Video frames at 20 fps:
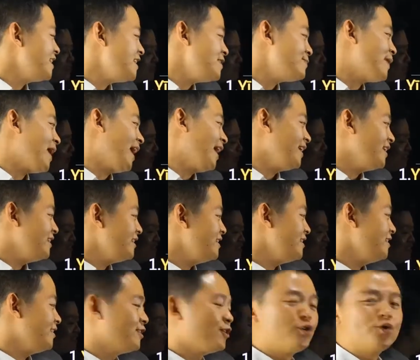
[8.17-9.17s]

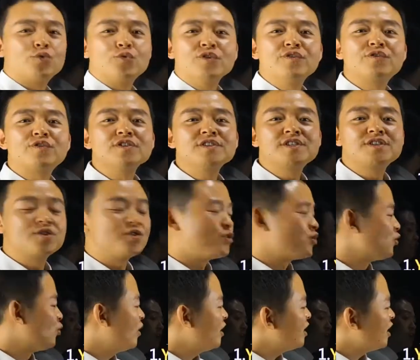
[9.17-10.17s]
110 refers to
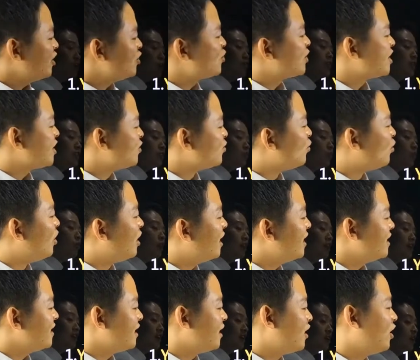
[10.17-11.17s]

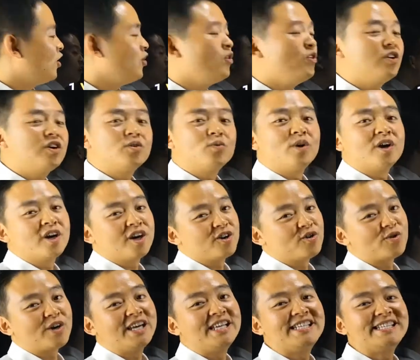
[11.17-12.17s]
101 or
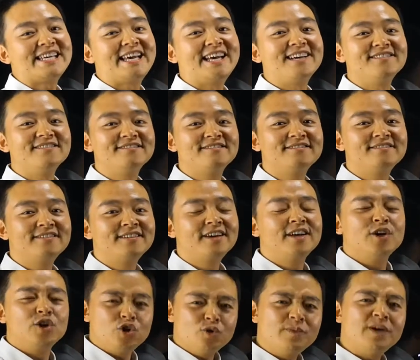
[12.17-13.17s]
110.
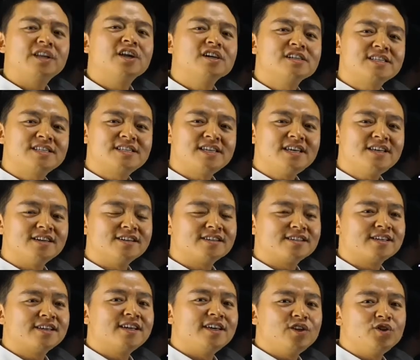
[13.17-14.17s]
You may not see
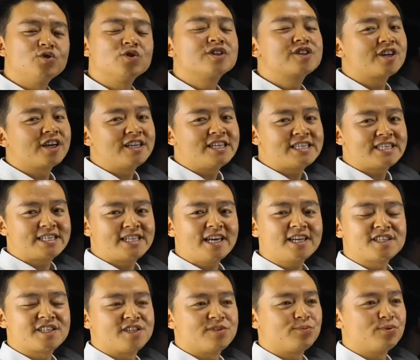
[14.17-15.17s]
it in your Chinese
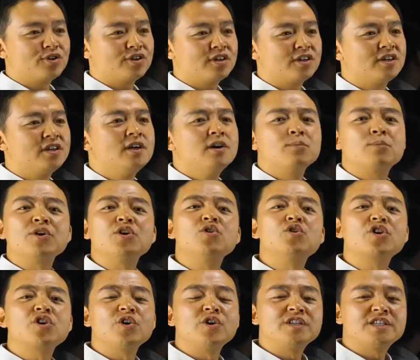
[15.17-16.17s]
textbook, but
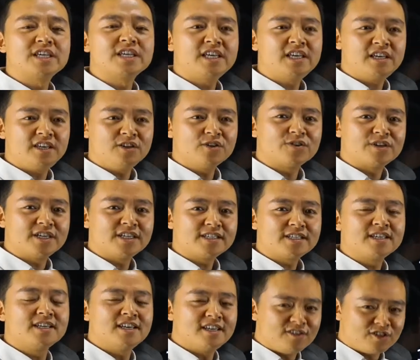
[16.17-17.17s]
you're going to hear
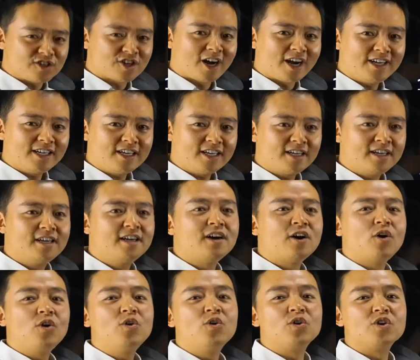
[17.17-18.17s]
it in China
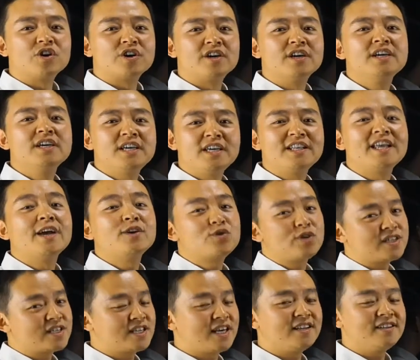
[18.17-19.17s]
or in
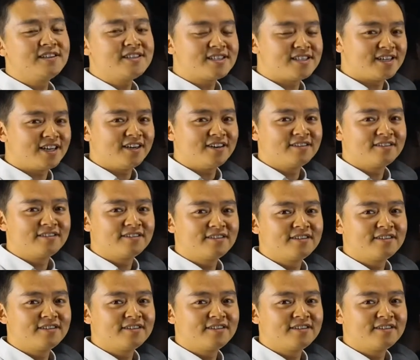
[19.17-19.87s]
HSK listening.